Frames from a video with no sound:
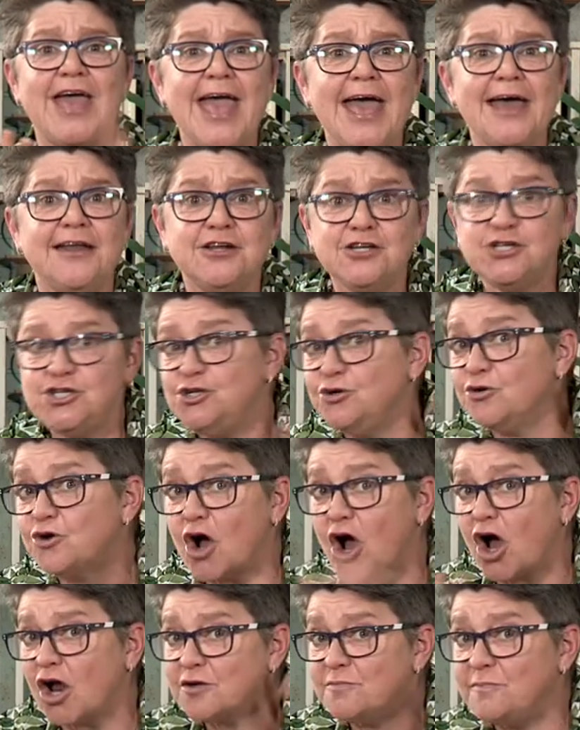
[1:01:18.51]
add it to your
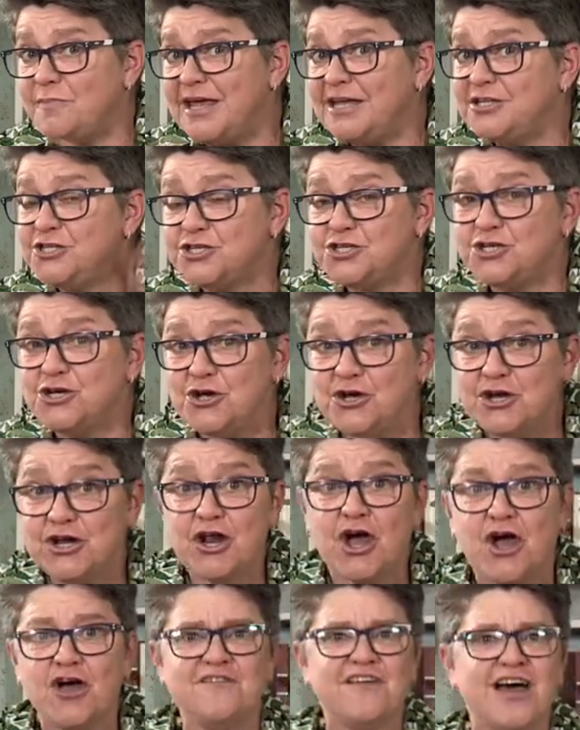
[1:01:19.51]
garden beds, turn it
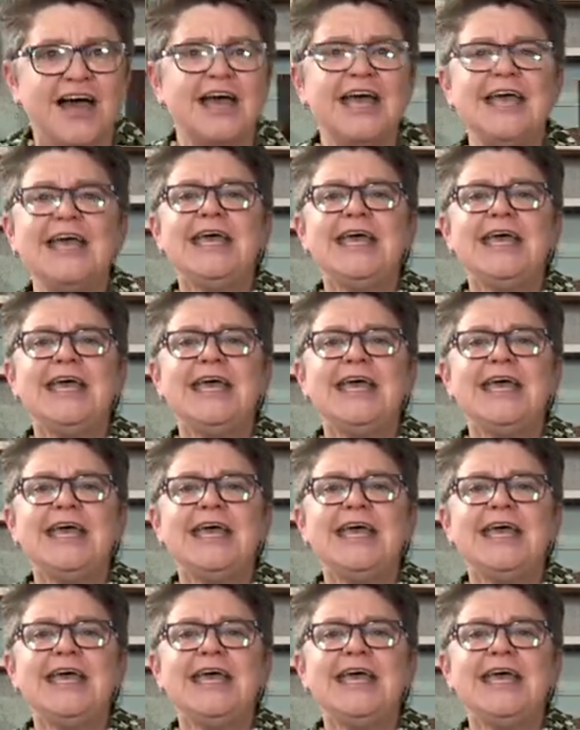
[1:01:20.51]
over.